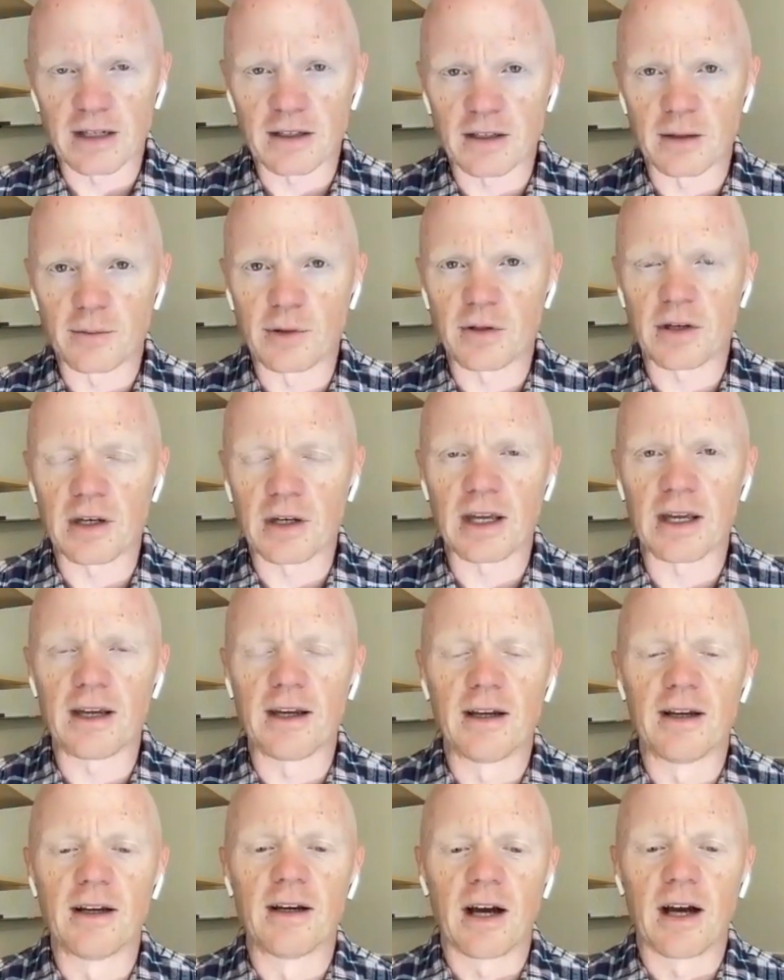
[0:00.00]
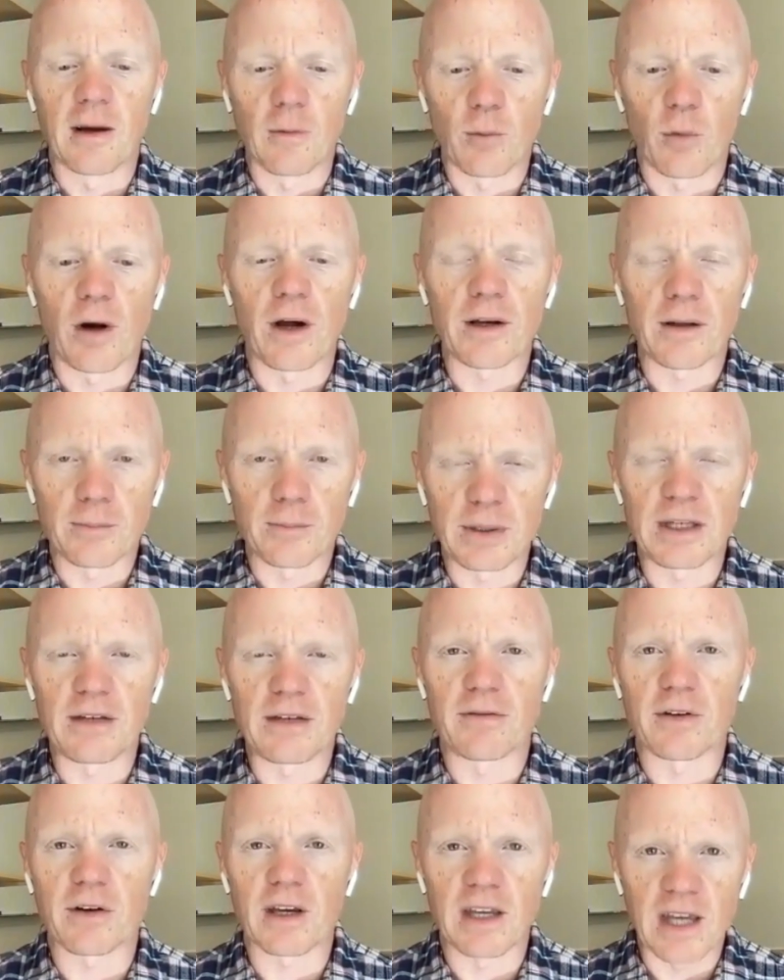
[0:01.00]
and community, I want to be
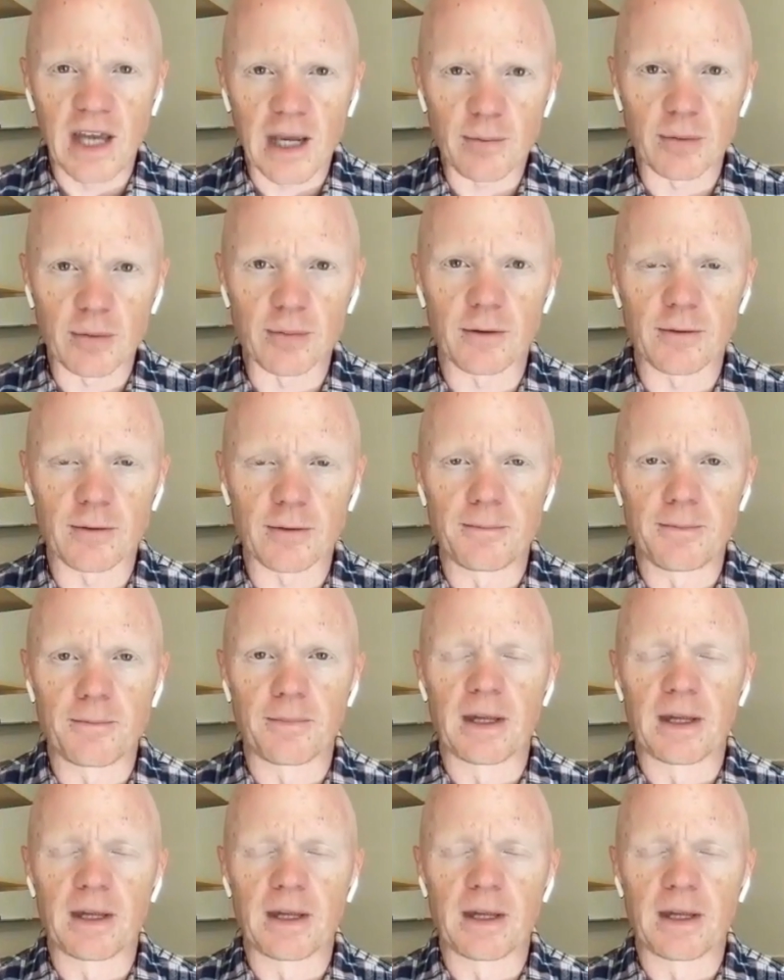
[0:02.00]
very capable.